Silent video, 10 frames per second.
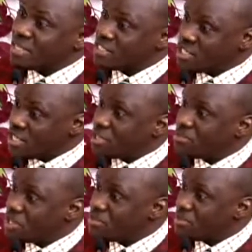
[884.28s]
jail
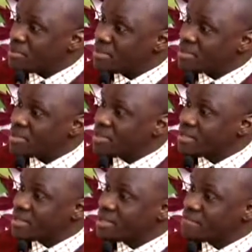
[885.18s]
people
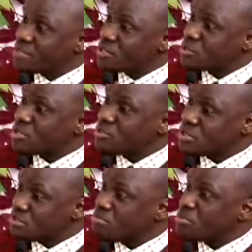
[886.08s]
they're trying to
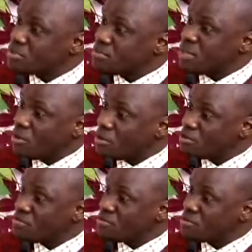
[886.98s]
impose their
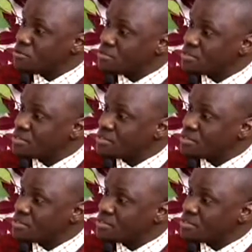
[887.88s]
own views.